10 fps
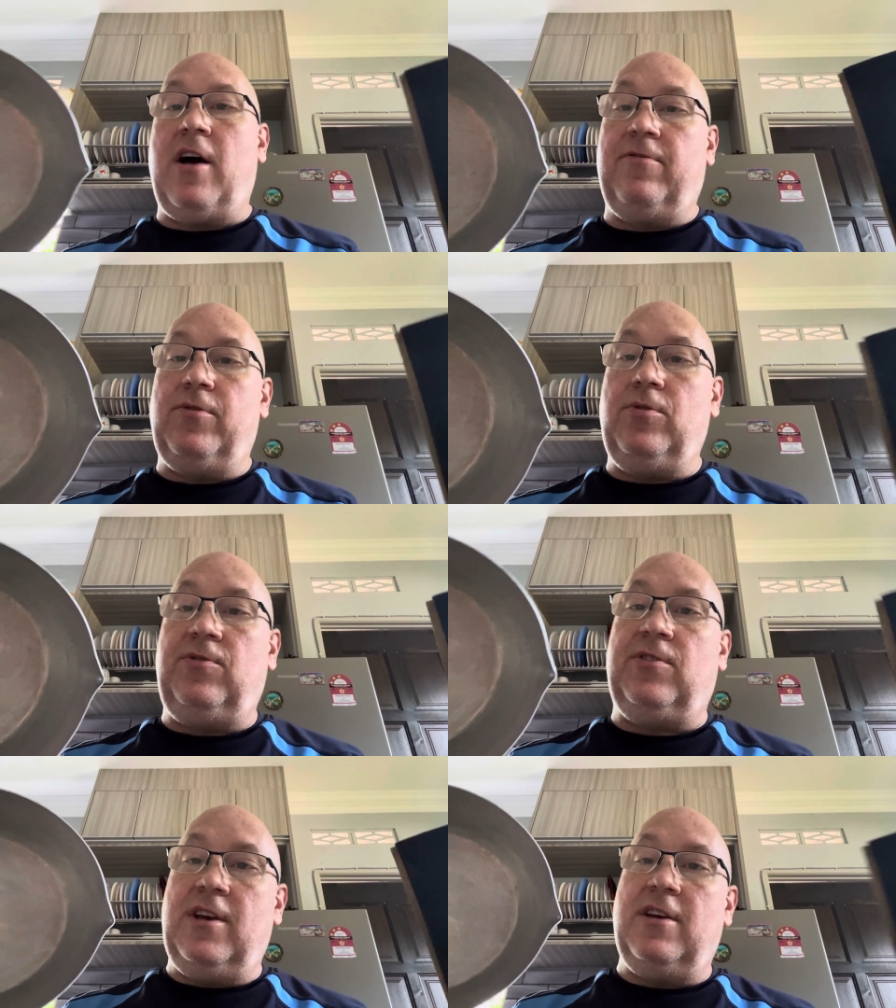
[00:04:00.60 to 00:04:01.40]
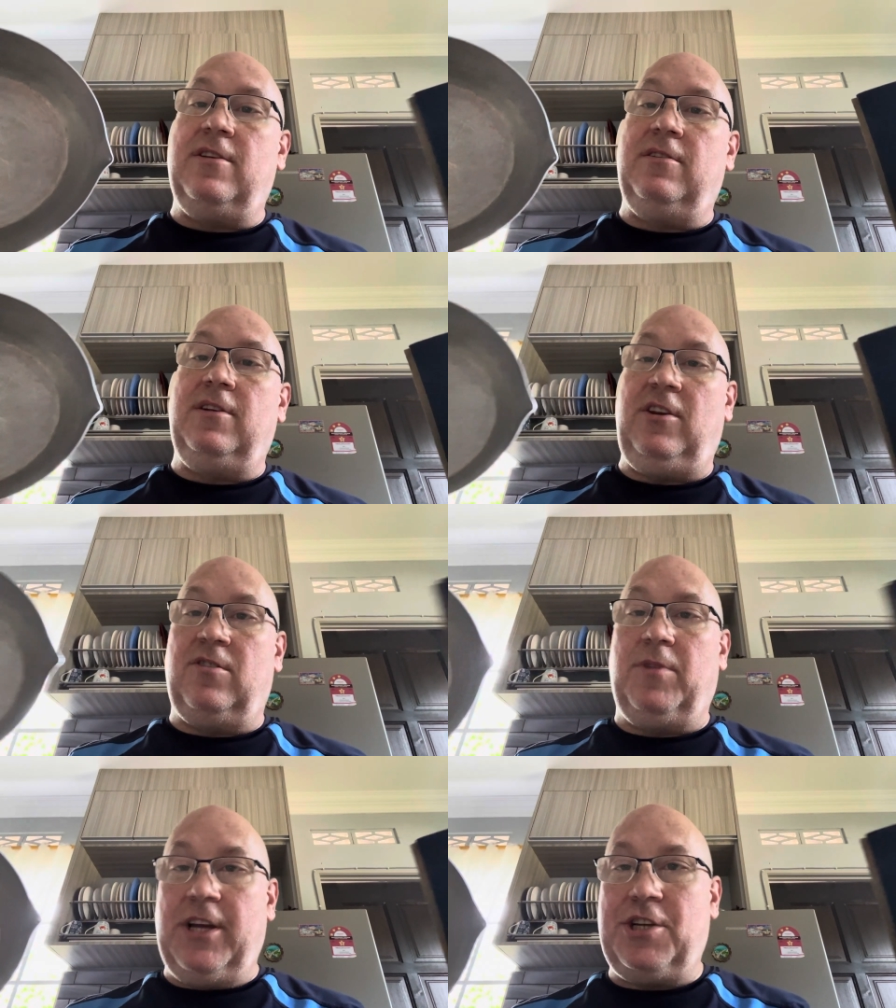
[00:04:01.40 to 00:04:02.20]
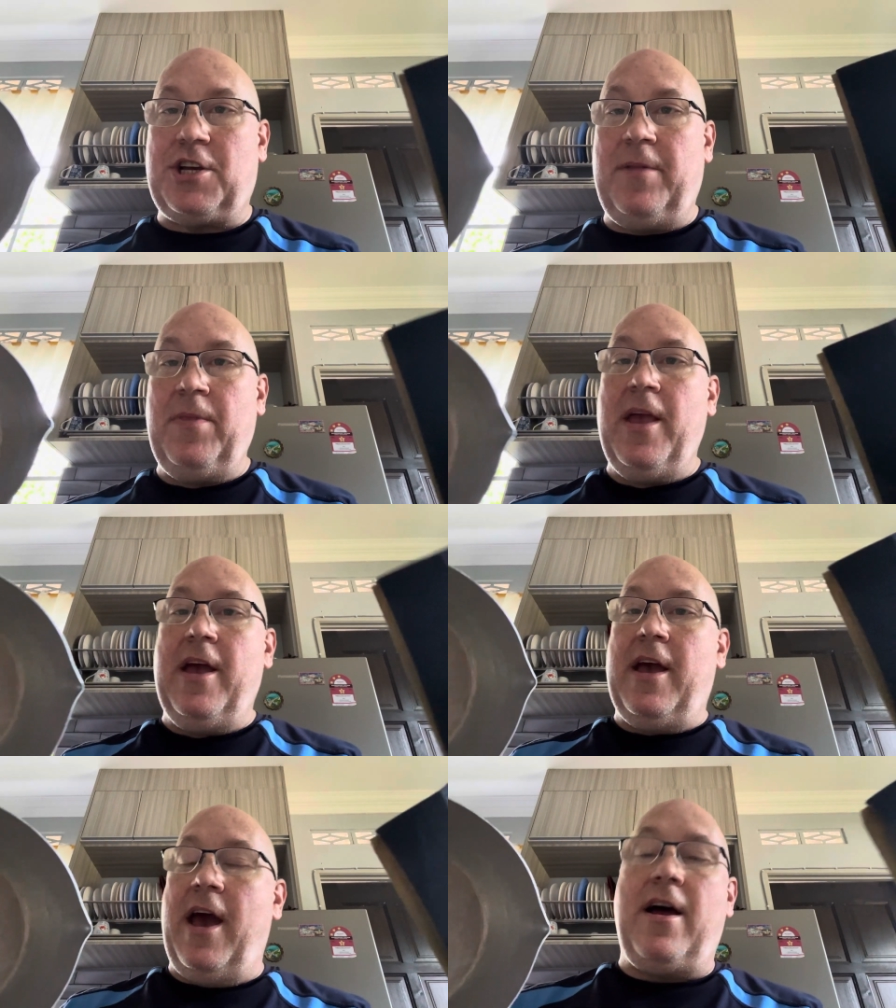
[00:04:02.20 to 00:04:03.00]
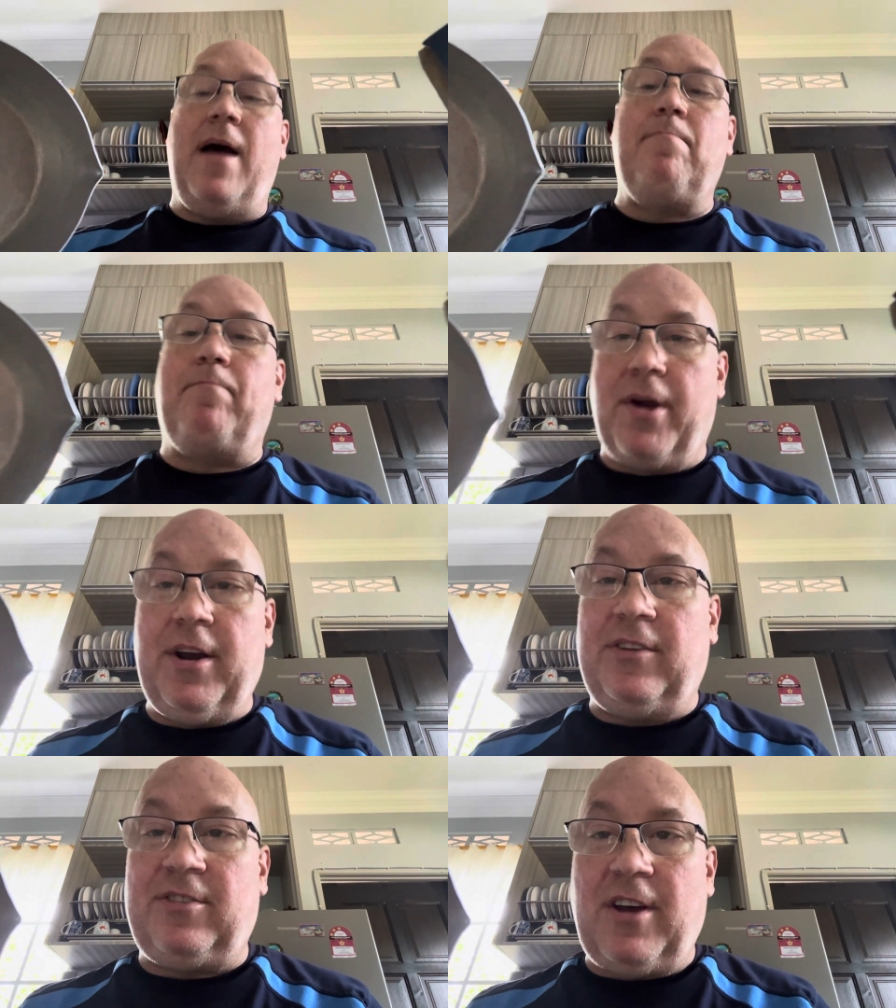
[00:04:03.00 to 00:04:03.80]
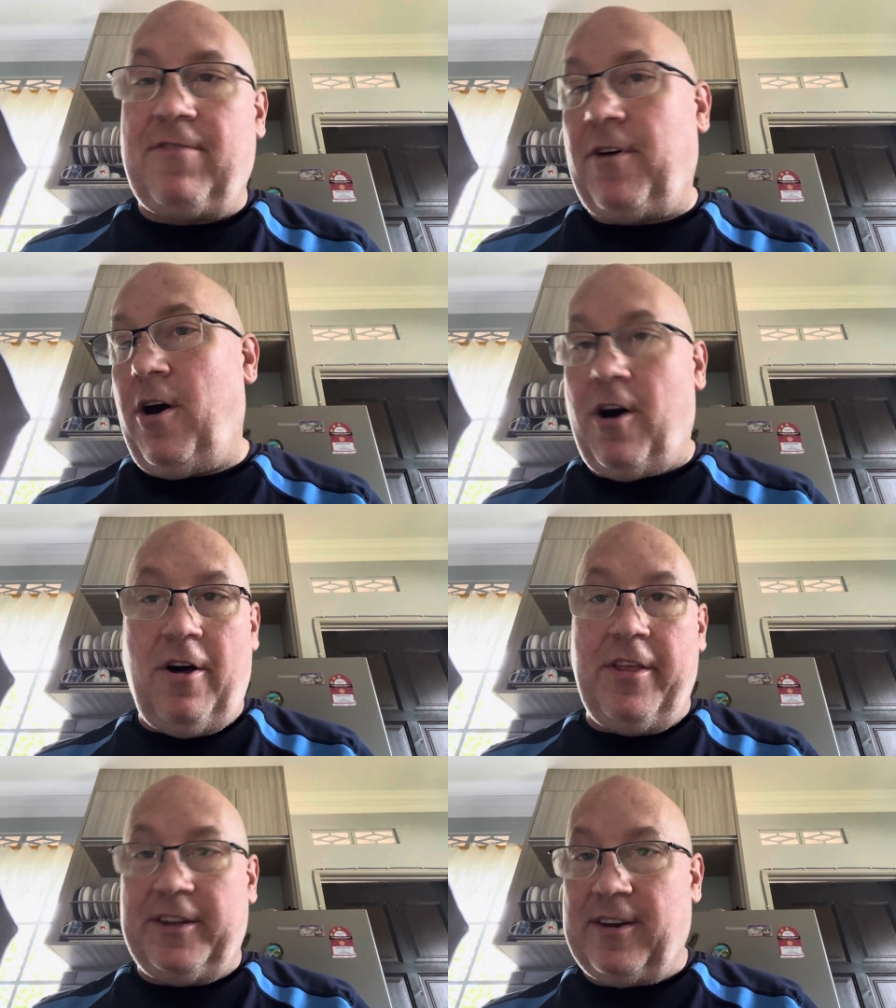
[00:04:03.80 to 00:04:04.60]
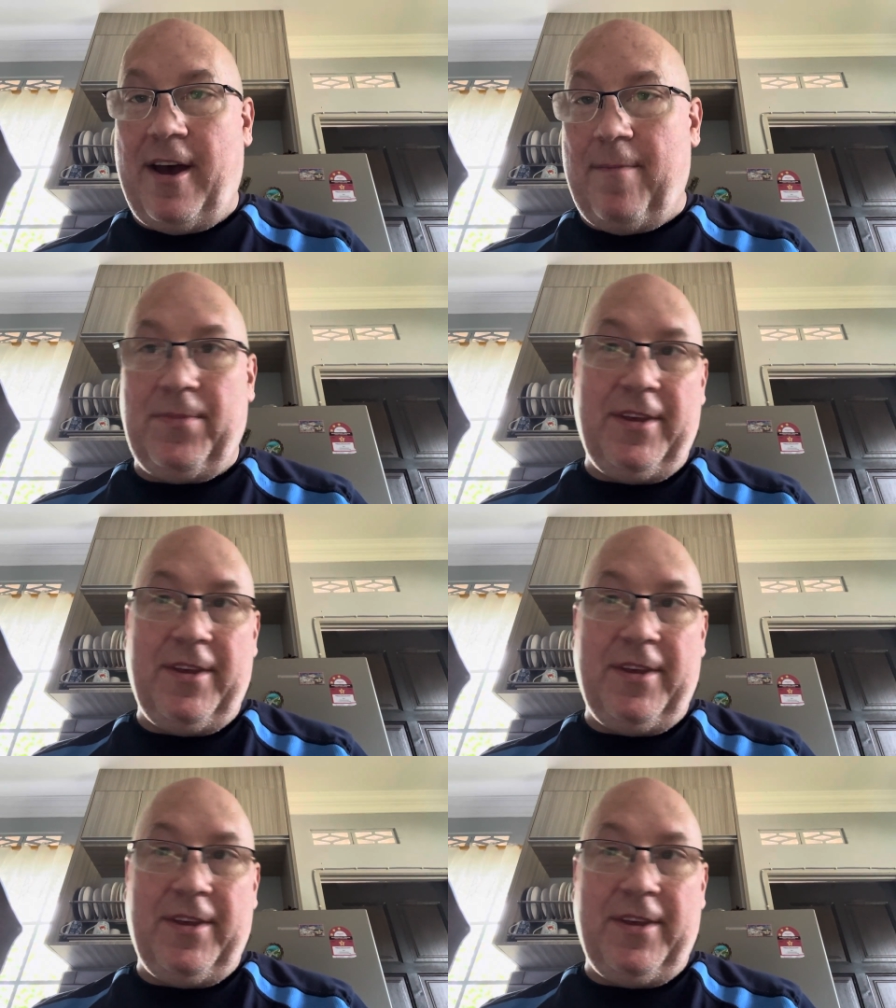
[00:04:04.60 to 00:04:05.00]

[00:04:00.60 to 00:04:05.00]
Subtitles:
foods in East Malaysia, and I'm burning stuff all the time.